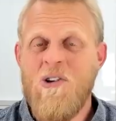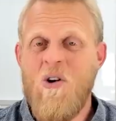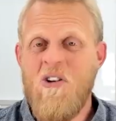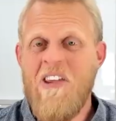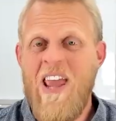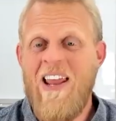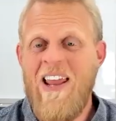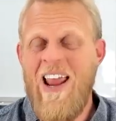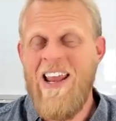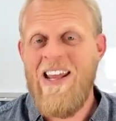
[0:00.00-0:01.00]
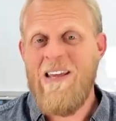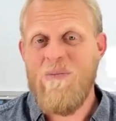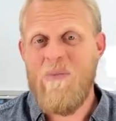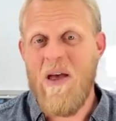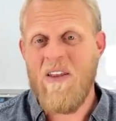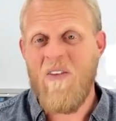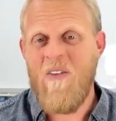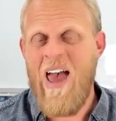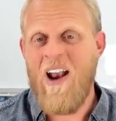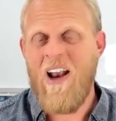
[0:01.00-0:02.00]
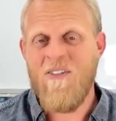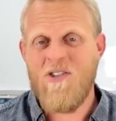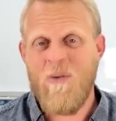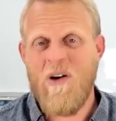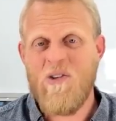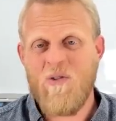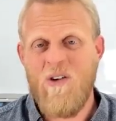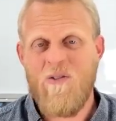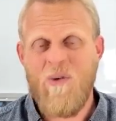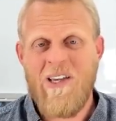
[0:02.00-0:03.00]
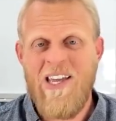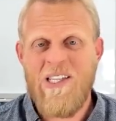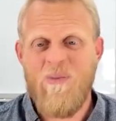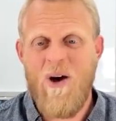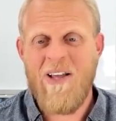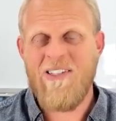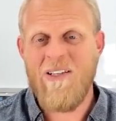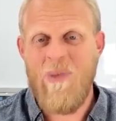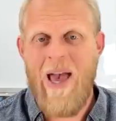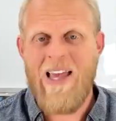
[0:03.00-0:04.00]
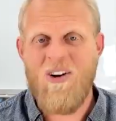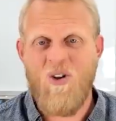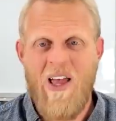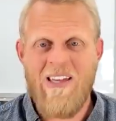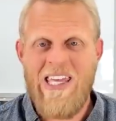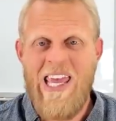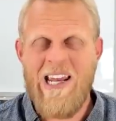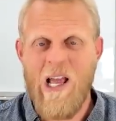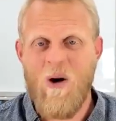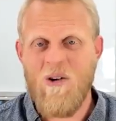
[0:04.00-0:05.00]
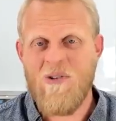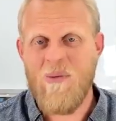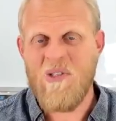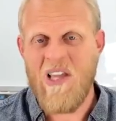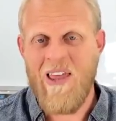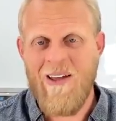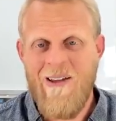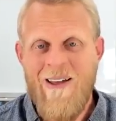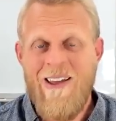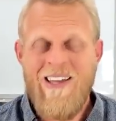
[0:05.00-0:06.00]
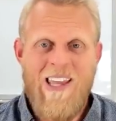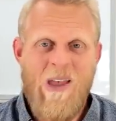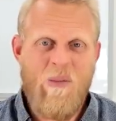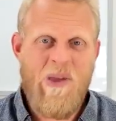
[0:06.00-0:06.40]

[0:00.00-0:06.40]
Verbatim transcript: couldn't get any better than that. I'd have so much room for my kids' bikes in the back and all our gear to go on trips together. It would be